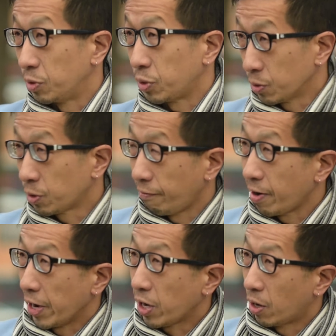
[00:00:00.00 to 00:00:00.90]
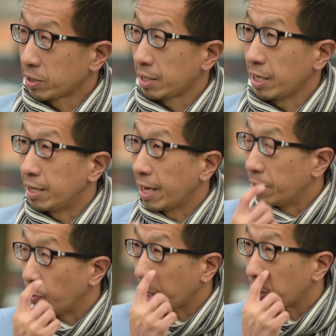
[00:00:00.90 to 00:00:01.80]
was also very costly,
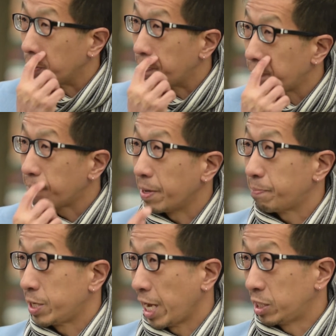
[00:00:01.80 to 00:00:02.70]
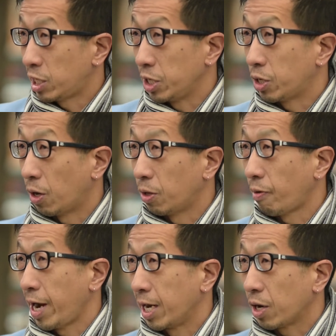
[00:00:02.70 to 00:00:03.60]
then we could potentially
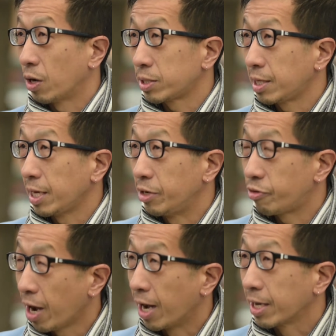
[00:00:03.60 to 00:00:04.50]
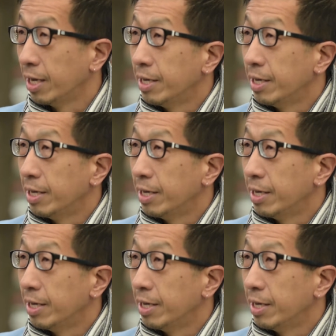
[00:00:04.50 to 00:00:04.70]
tolerate a costly drug